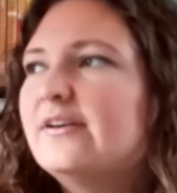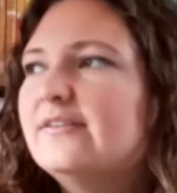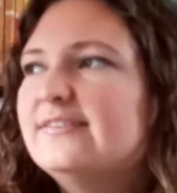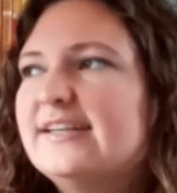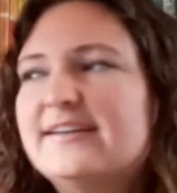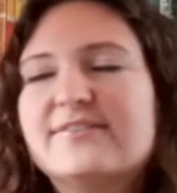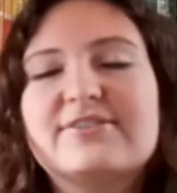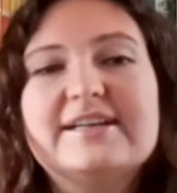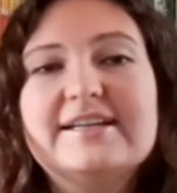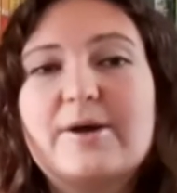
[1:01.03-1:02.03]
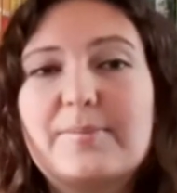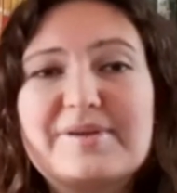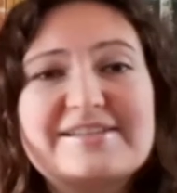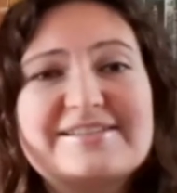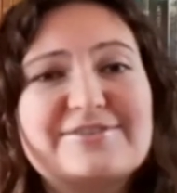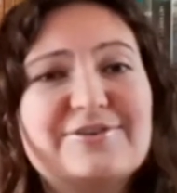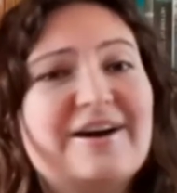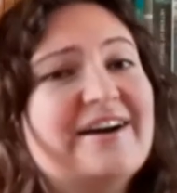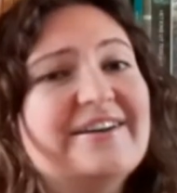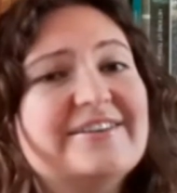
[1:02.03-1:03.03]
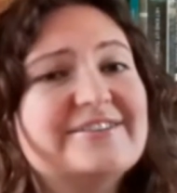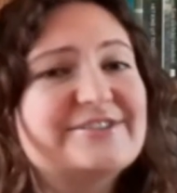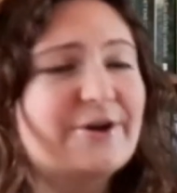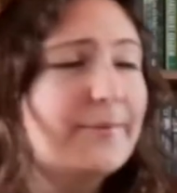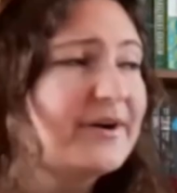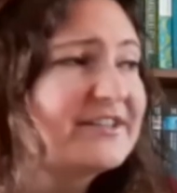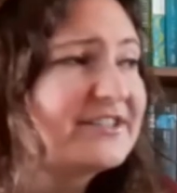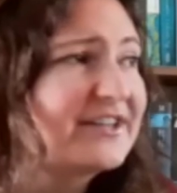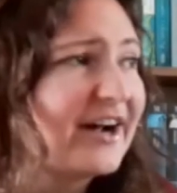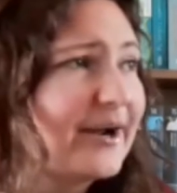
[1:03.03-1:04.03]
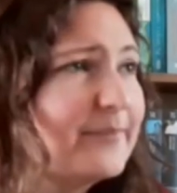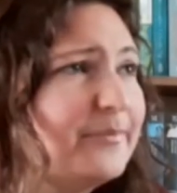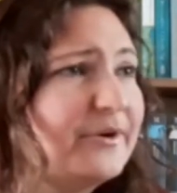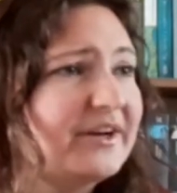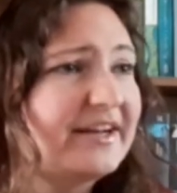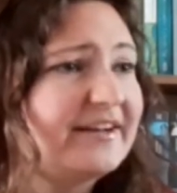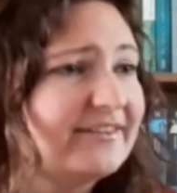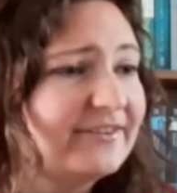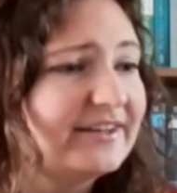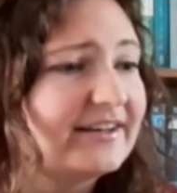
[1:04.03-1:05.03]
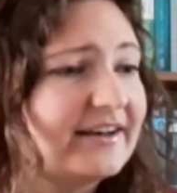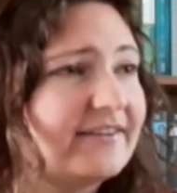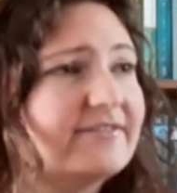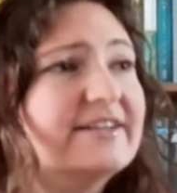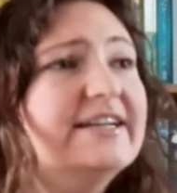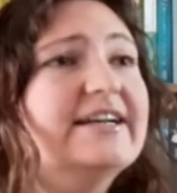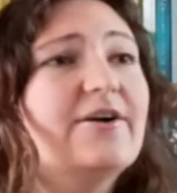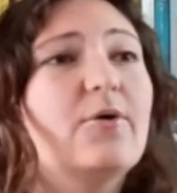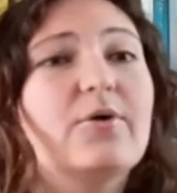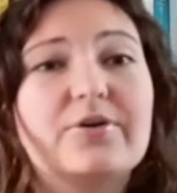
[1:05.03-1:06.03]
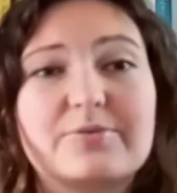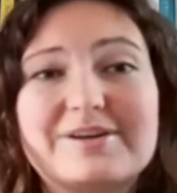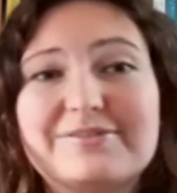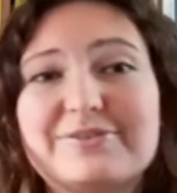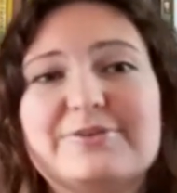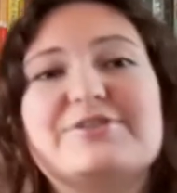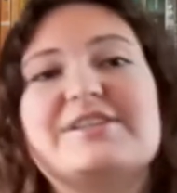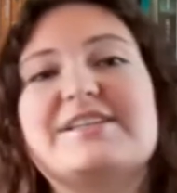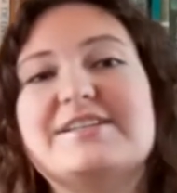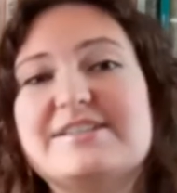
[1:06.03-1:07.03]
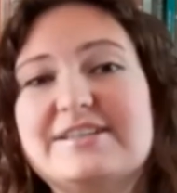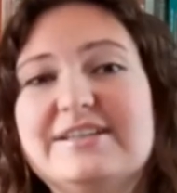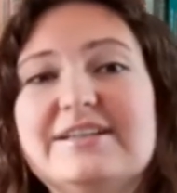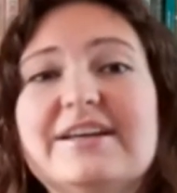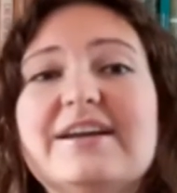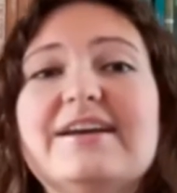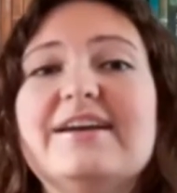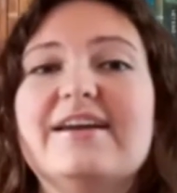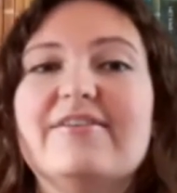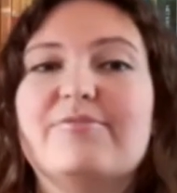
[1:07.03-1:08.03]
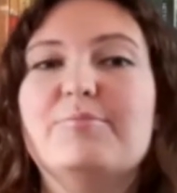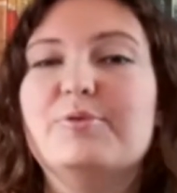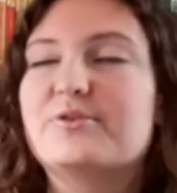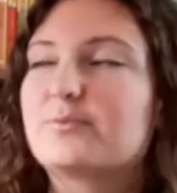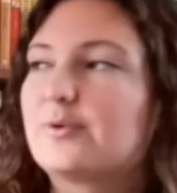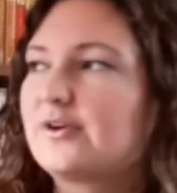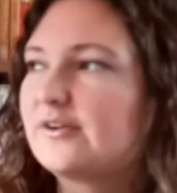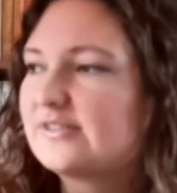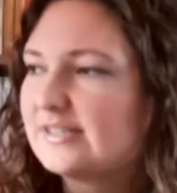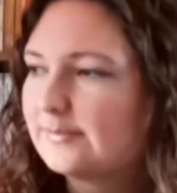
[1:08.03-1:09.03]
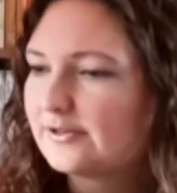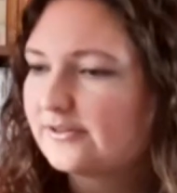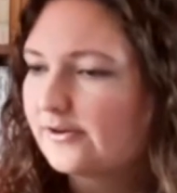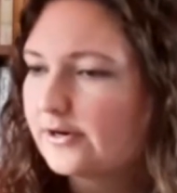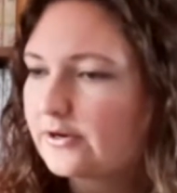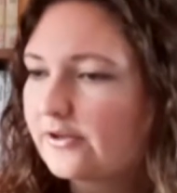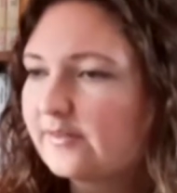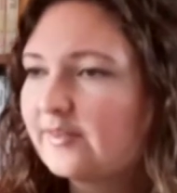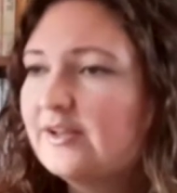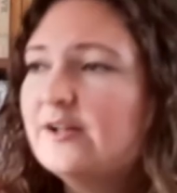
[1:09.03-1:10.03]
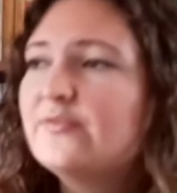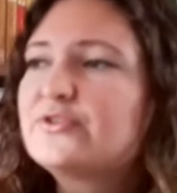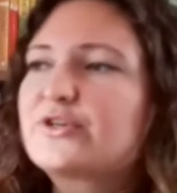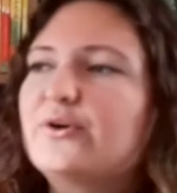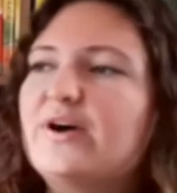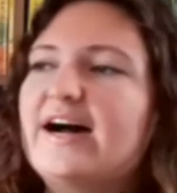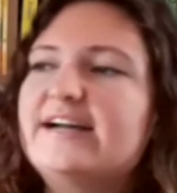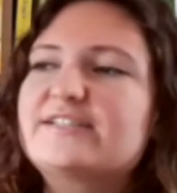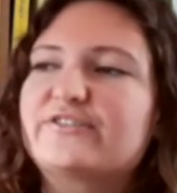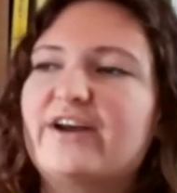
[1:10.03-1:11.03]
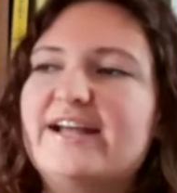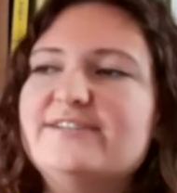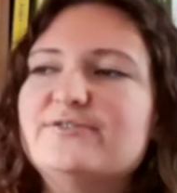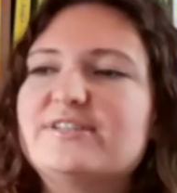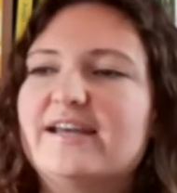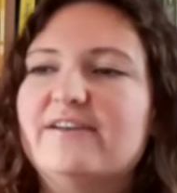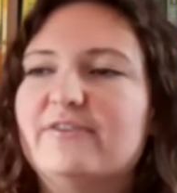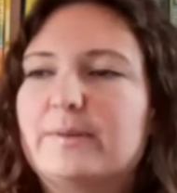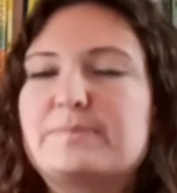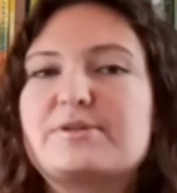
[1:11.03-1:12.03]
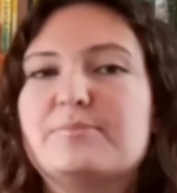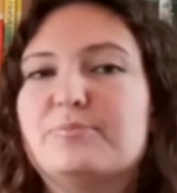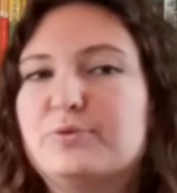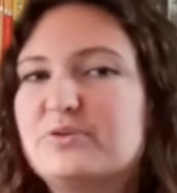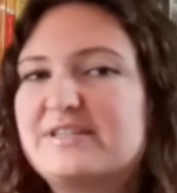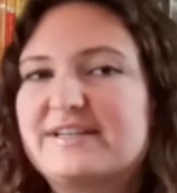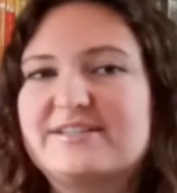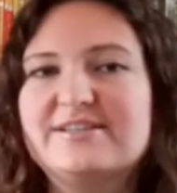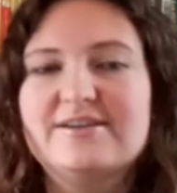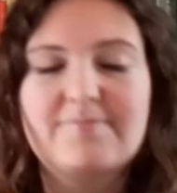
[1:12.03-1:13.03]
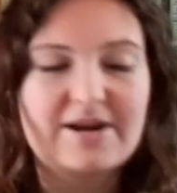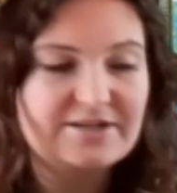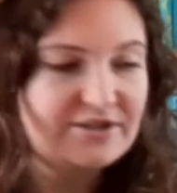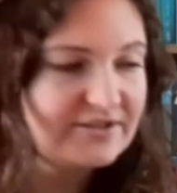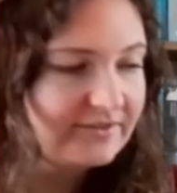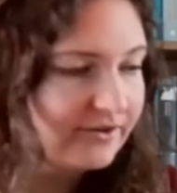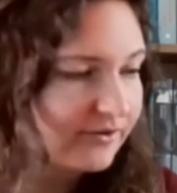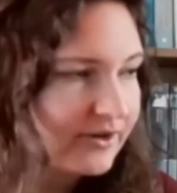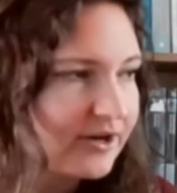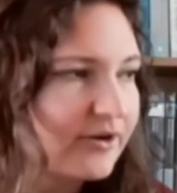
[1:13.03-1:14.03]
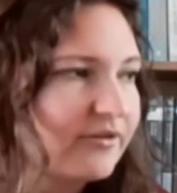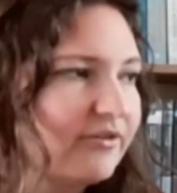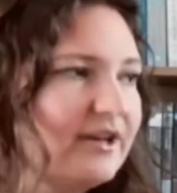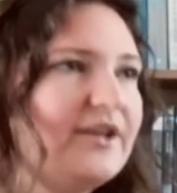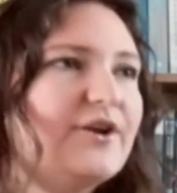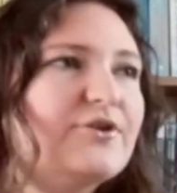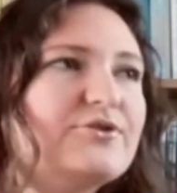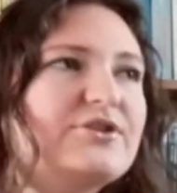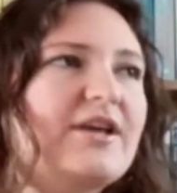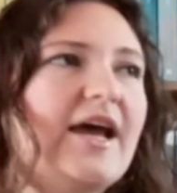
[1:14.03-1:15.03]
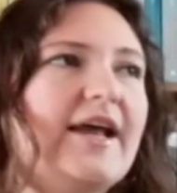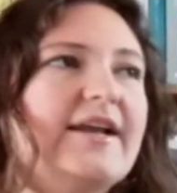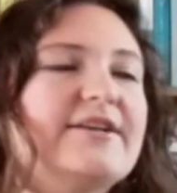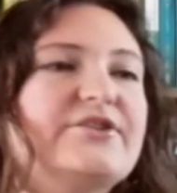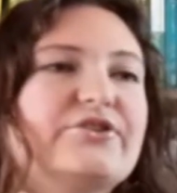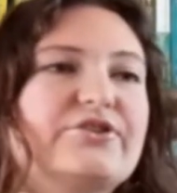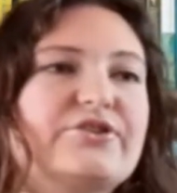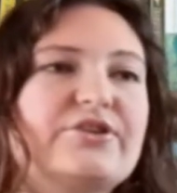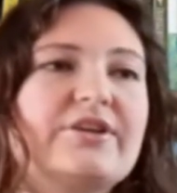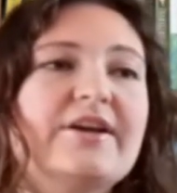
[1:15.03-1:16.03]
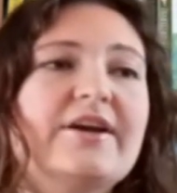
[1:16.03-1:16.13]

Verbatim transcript: didn't really commit to so much time putting into it and reading all her reviews and then see if books were similar or not. So I tried to save up some books that she mentioned during her videos and just